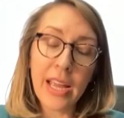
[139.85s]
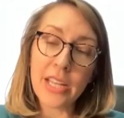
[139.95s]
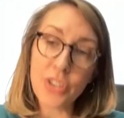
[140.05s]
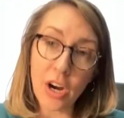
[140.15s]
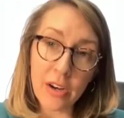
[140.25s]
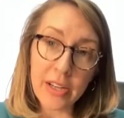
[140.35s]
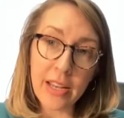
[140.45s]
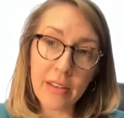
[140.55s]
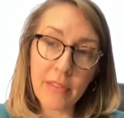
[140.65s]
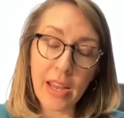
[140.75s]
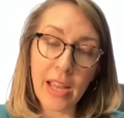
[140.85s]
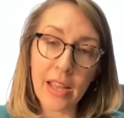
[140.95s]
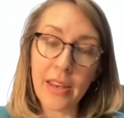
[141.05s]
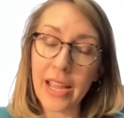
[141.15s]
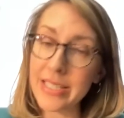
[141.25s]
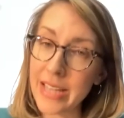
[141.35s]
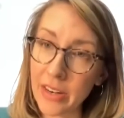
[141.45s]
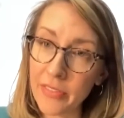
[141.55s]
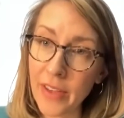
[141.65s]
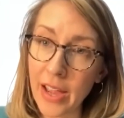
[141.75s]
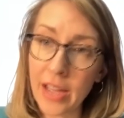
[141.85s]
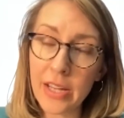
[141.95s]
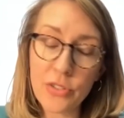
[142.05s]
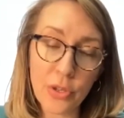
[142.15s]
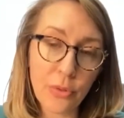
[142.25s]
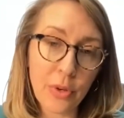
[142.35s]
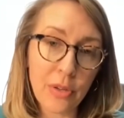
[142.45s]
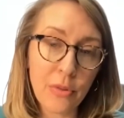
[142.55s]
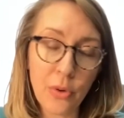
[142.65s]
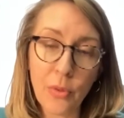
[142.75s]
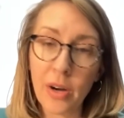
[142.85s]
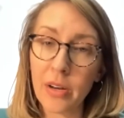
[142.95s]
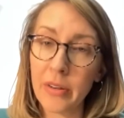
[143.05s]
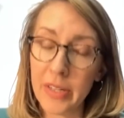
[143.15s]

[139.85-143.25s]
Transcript: and target and identify children who are